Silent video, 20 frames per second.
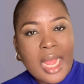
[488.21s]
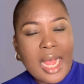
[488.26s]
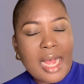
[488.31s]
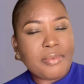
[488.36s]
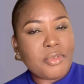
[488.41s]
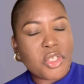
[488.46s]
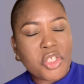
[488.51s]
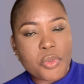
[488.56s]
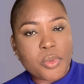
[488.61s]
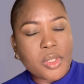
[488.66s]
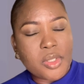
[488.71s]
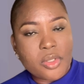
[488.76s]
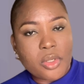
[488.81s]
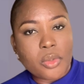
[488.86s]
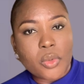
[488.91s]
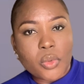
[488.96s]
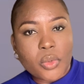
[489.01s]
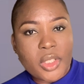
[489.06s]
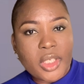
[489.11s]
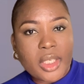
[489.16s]
I want you guys to
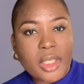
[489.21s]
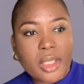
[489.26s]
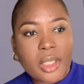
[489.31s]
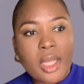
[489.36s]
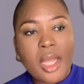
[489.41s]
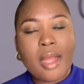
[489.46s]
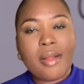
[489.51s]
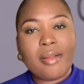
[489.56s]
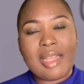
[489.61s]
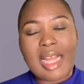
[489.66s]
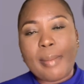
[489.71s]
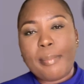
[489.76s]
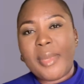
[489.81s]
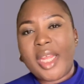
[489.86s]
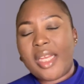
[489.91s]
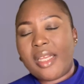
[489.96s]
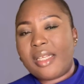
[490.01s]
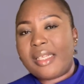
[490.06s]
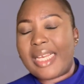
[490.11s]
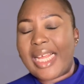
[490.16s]
tell me, do you remember what you were